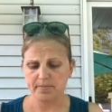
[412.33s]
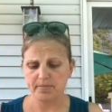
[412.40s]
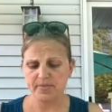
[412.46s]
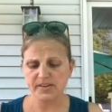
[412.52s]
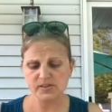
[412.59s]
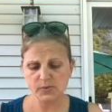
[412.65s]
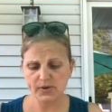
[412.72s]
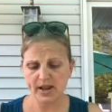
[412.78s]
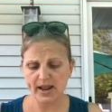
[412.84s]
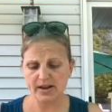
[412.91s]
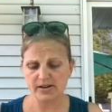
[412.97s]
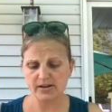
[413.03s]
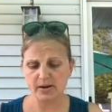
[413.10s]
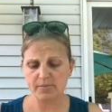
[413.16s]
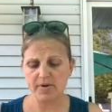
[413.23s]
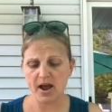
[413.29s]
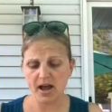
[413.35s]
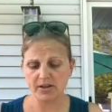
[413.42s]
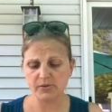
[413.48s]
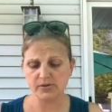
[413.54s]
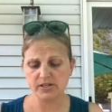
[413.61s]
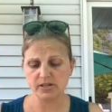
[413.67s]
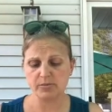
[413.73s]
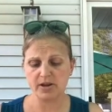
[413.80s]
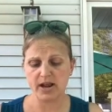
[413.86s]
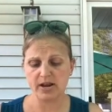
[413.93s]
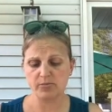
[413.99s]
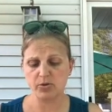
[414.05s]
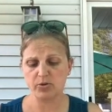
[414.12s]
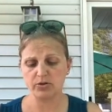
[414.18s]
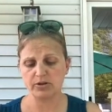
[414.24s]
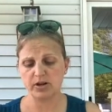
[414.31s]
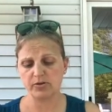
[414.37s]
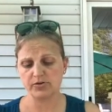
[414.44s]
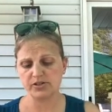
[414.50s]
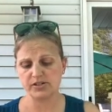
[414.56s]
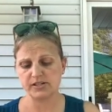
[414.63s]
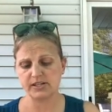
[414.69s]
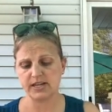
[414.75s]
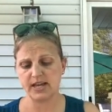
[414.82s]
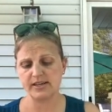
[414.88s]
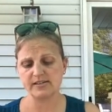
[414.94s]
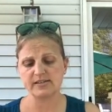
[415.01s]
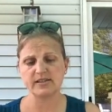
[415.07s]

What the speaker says: This one I ended up not using, but I had pulled it out just in case.